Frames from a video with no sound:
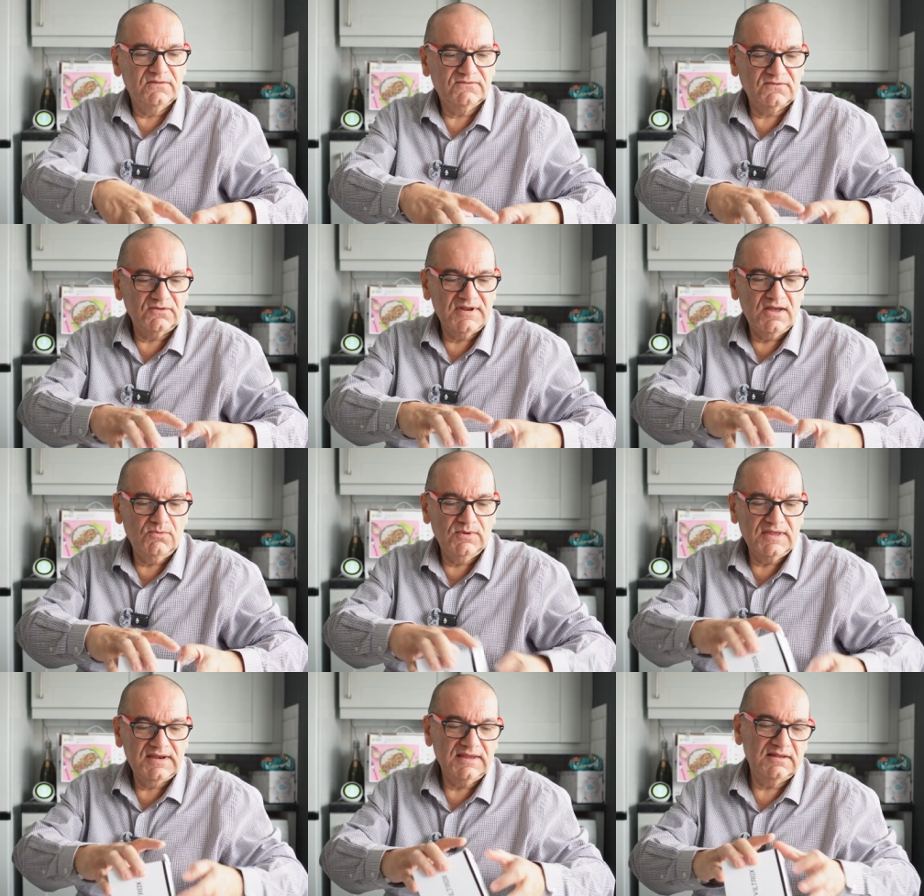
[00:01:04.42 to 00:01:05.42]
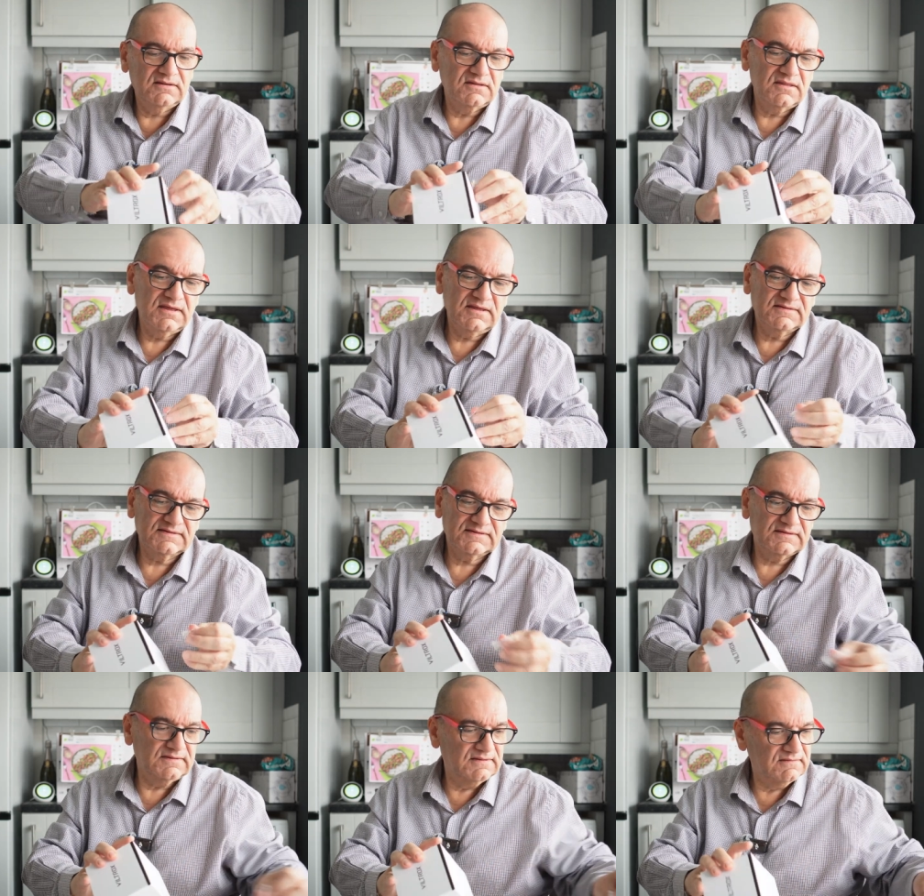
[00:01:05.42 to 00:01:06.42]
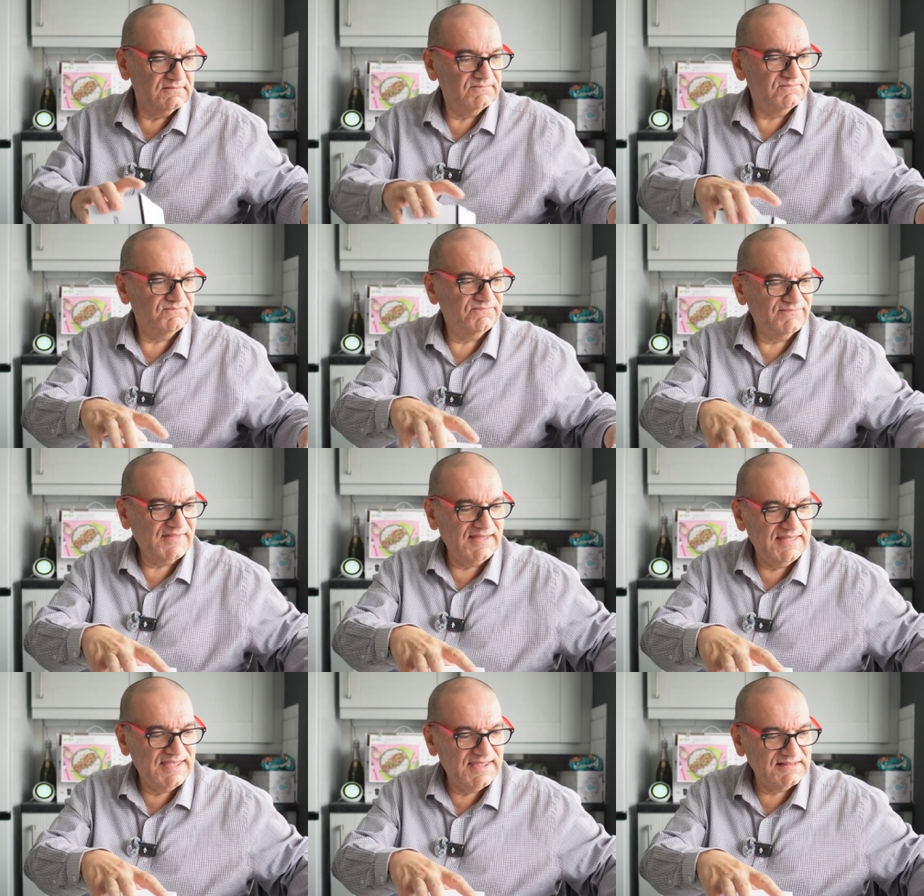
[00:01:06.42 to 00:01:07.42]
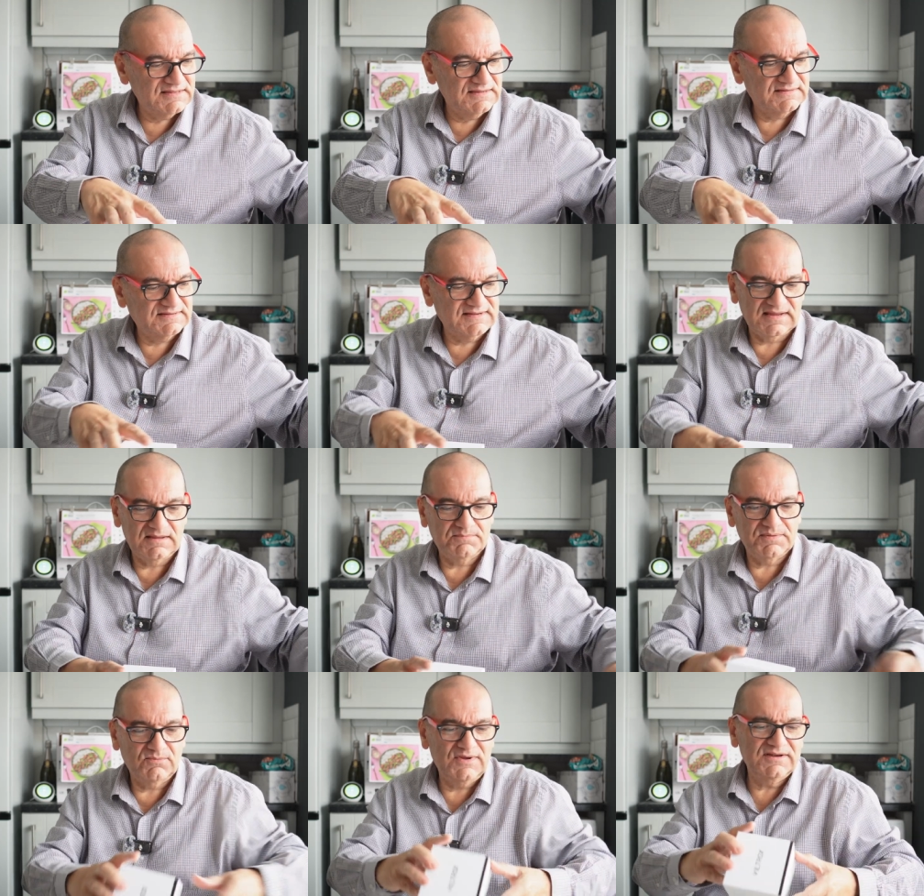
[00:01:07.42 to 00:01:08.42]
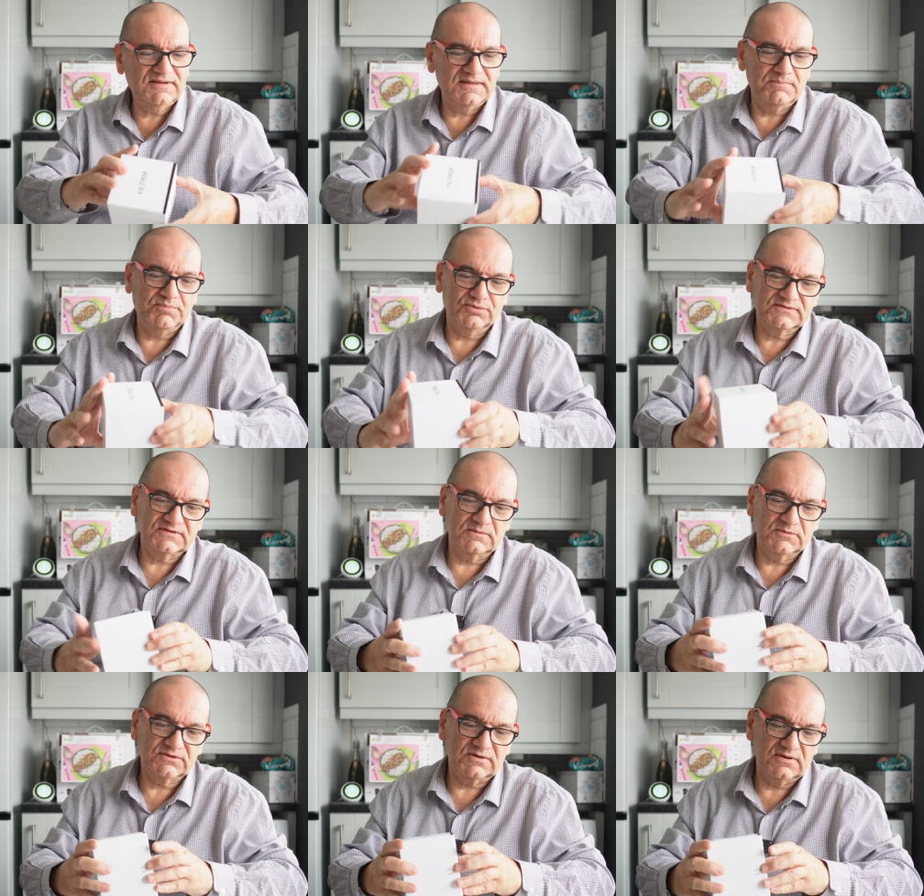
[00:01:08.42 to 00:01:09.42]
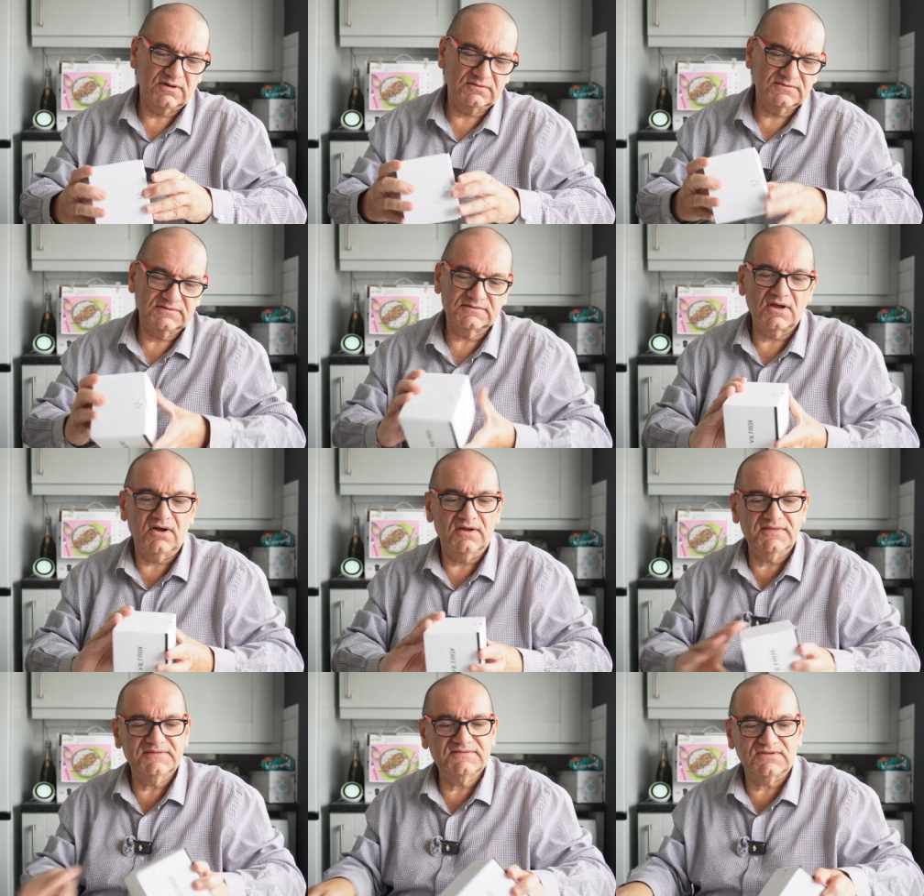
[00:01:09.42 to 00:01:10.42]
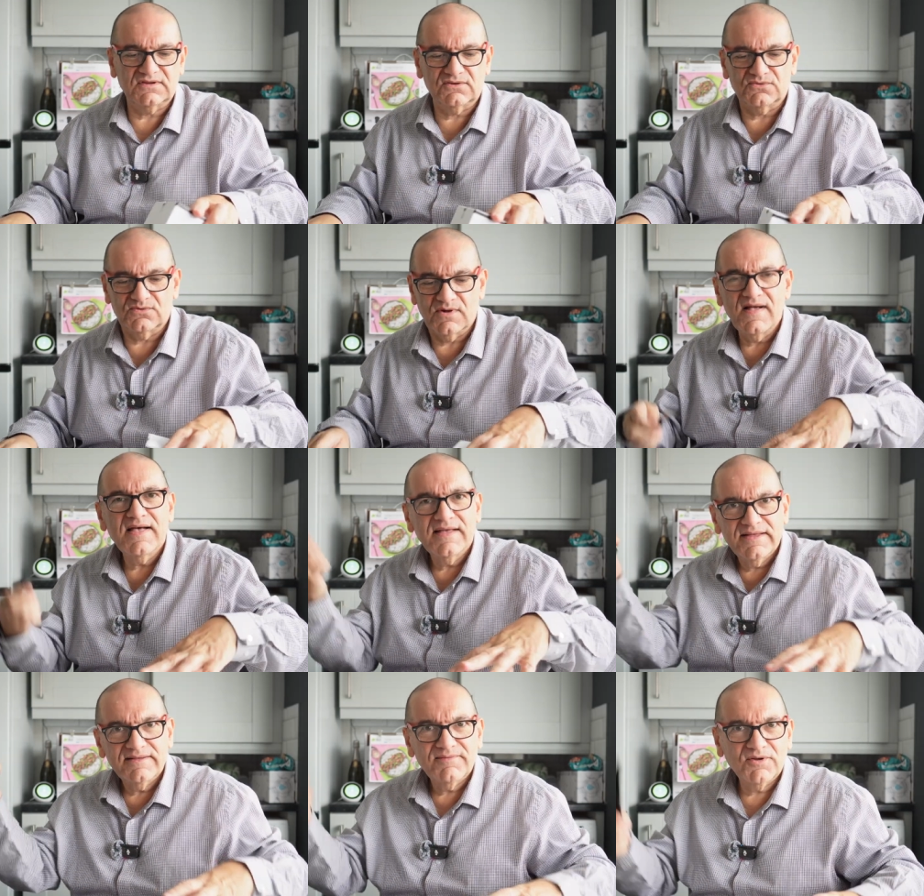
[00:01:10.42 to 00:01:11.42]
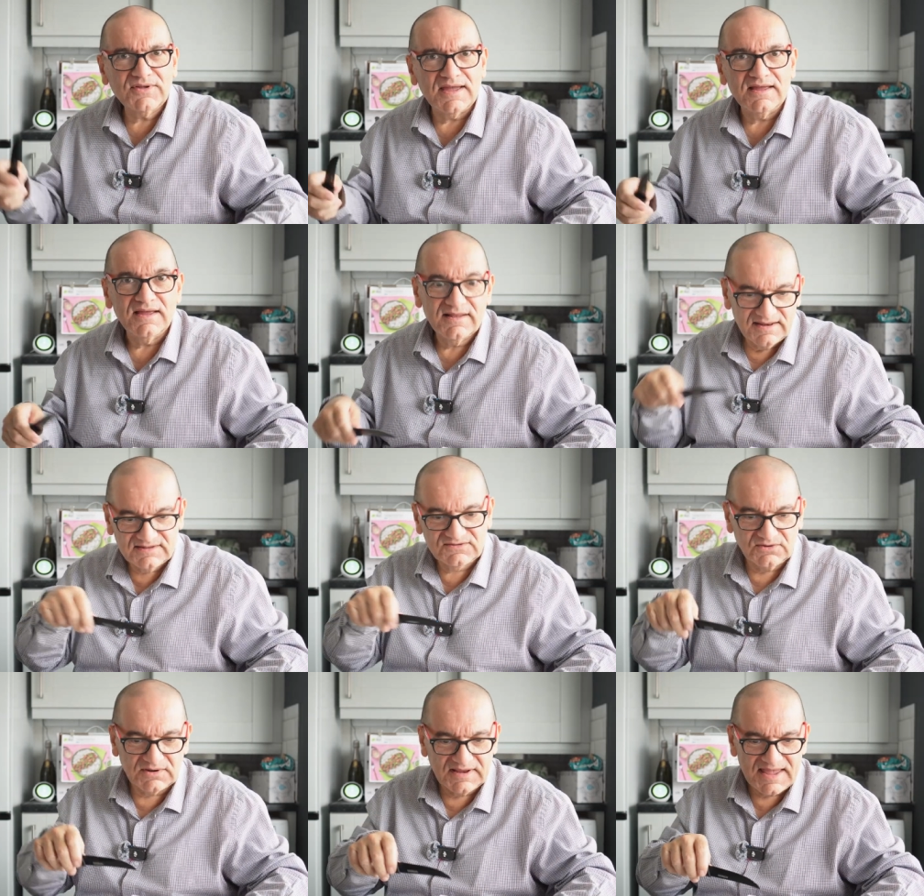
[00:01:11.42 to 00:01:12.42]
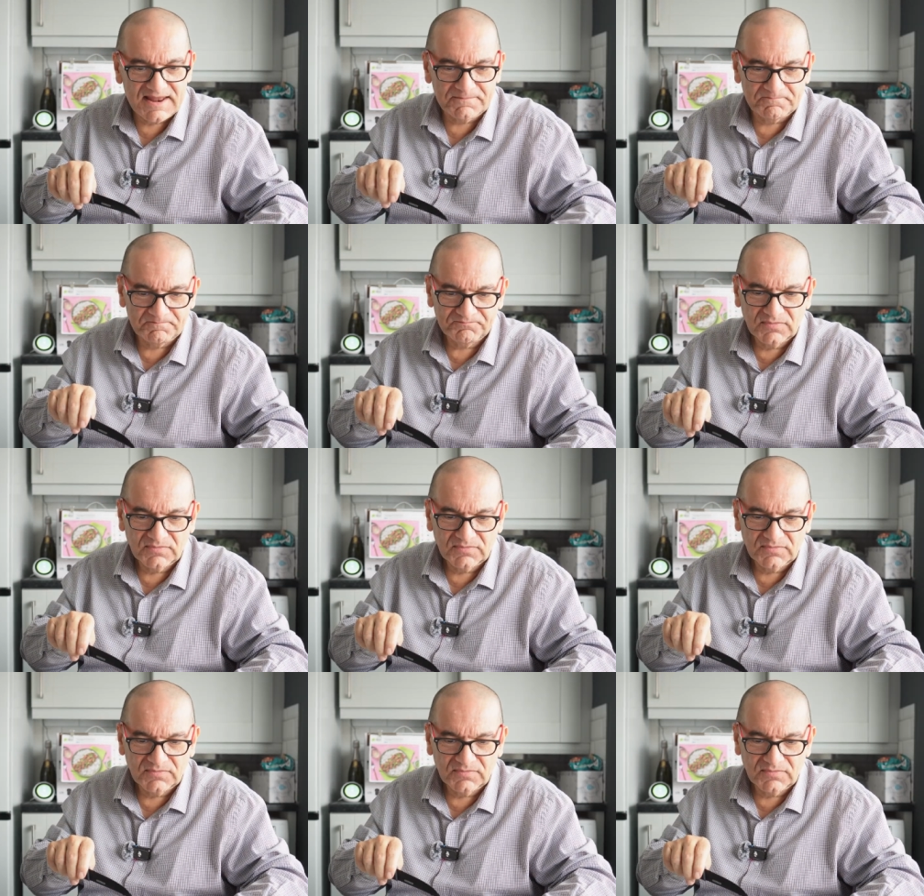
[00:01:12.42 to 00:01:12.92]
So now we're getting into this. I hate this tape. Why do they put so much nonsense? Oh, there's two. Okay, let's do it again.